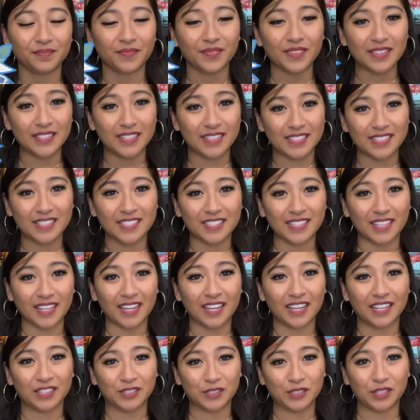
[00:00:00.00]
this is the
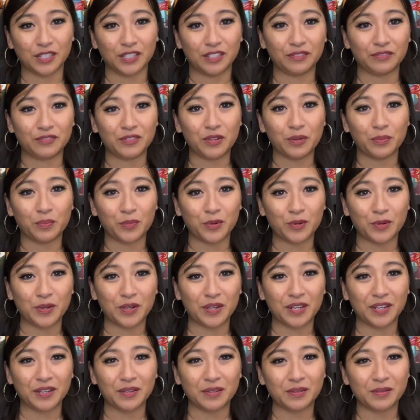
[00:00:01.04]
character of
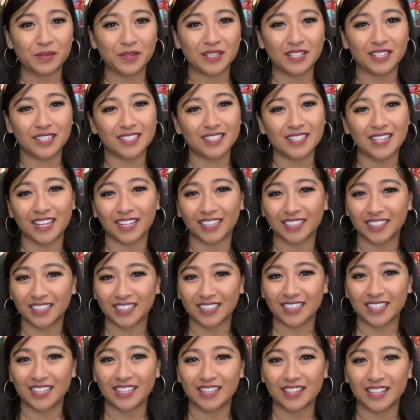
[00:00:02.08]
Namor, which is
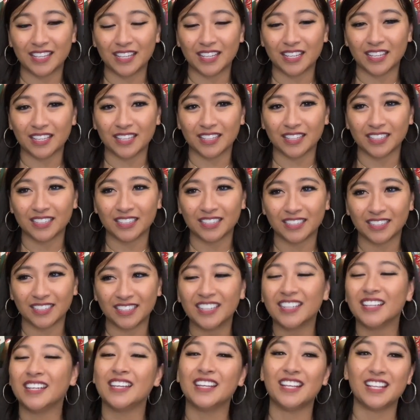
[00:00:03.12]
technically
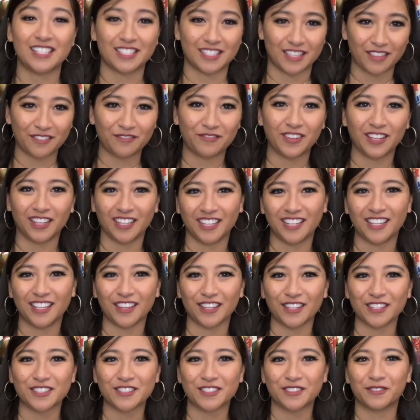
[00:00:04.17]
he's the villain in
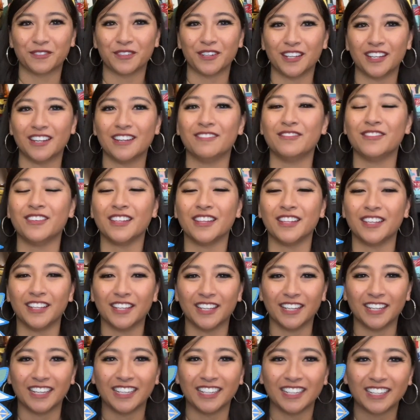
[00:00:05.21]
the story and everything,
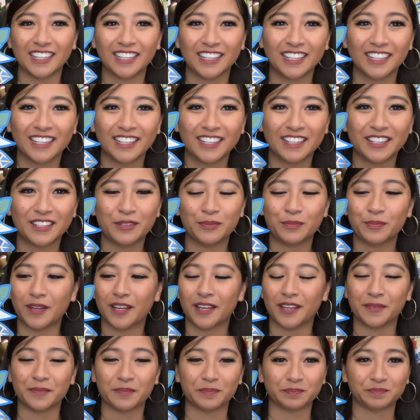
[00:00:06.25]
right?
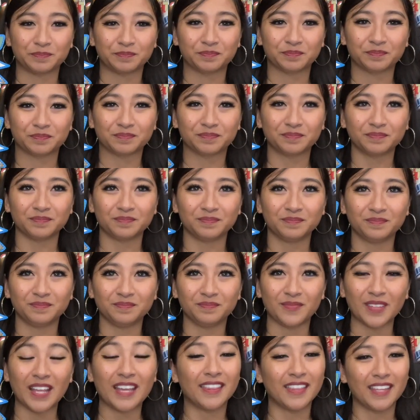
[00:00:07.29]
But
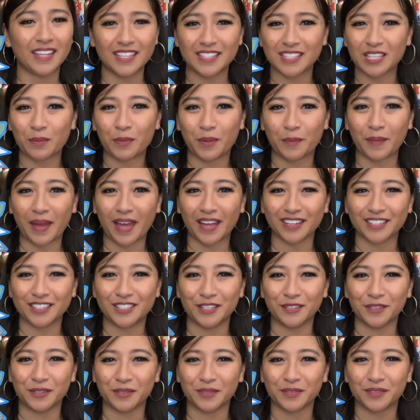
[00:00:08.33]
I think he's coming back
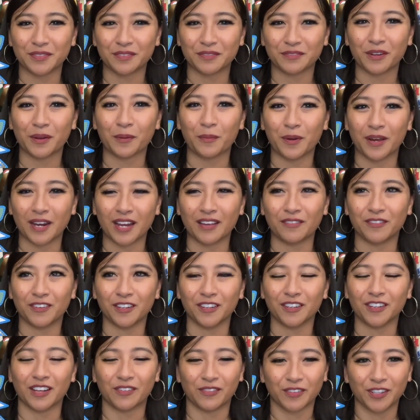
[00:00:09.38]
too, from what I've
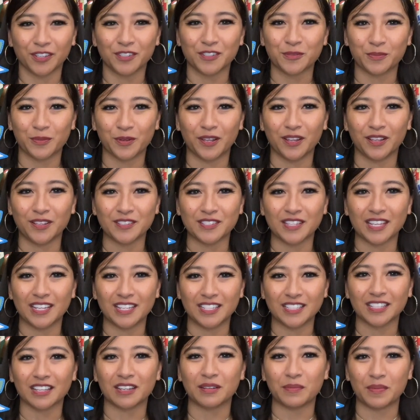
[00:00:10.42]
heard. I've heard spoilers that
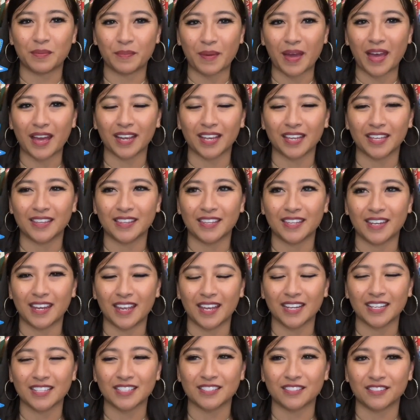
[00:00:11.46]
he's gonna be back in the
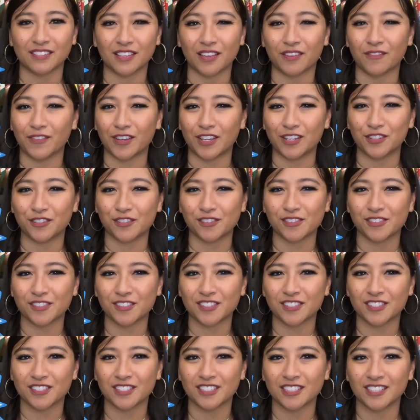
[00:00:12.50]
next
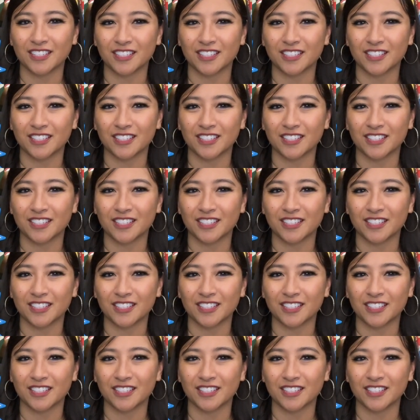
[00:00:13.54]
Avengers.